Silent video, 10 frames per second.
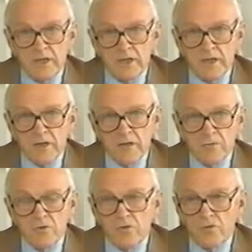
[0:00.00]
and
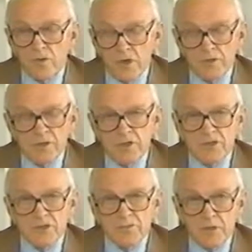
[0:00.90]
it was largely
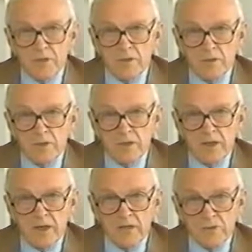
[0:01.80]
instrumental in
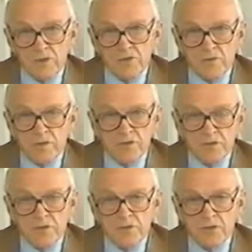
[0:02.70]
getting the
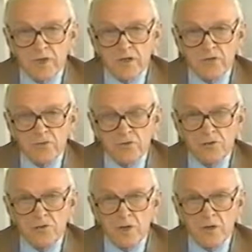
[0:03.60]
reservation of the channels, which
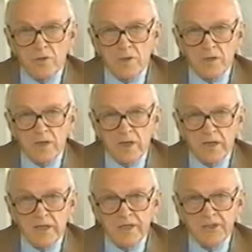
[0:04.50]
are now the
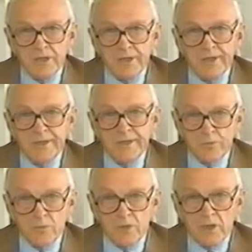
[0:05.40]
NET
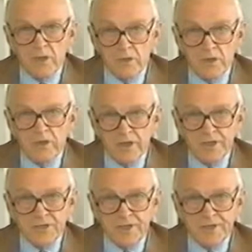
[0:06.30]
network in the
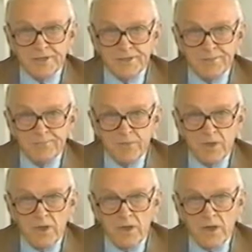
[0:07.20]
United States.
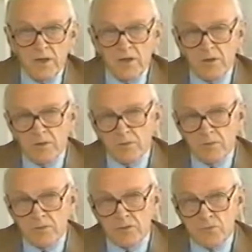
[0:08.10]
Uh,
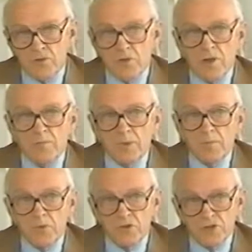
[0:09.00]
this was followed by
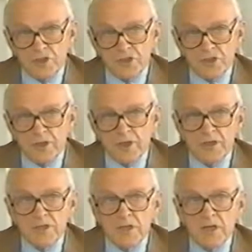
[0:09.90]
more such
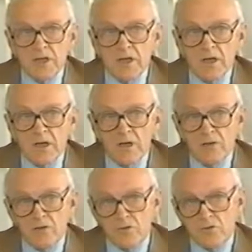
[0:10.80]
studies,
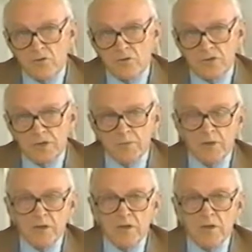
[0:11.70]
and it uh,
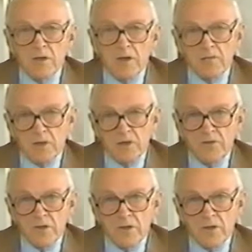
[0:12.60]
stimulated a lot of
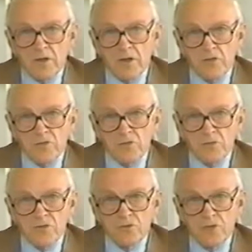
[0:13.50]
content analysis,
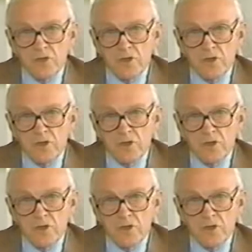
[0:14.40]
which